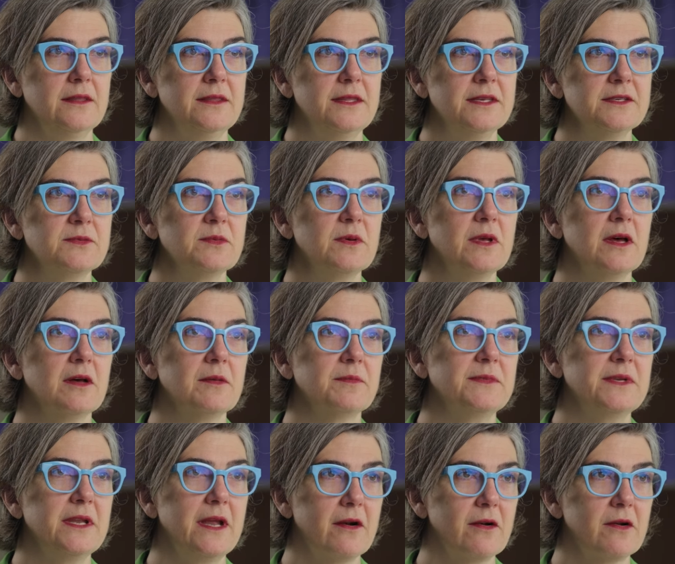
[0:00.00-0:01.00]
This will help
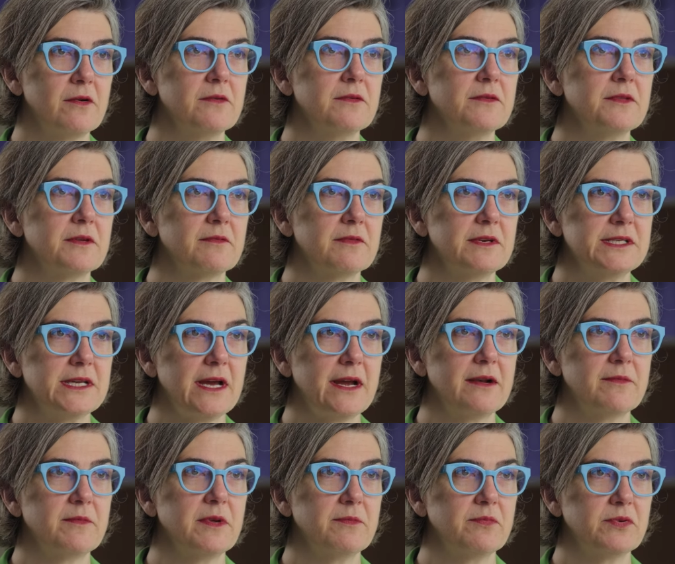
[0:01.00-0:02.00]
narrow the
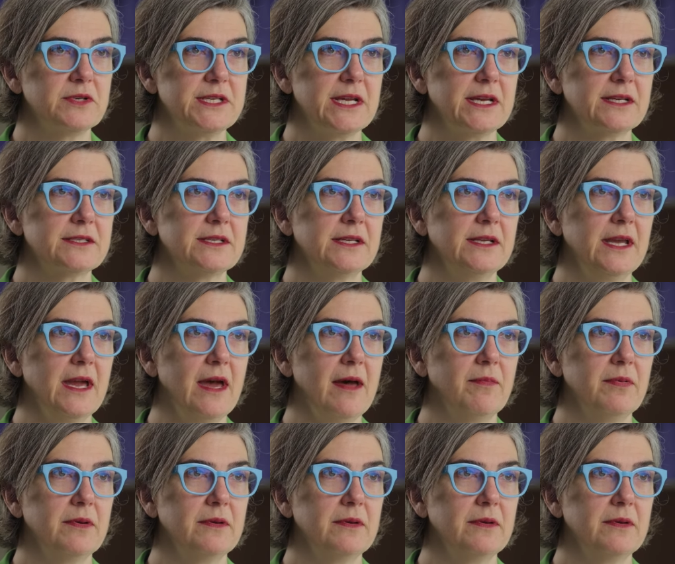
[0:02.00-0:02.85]
retirement protection gap.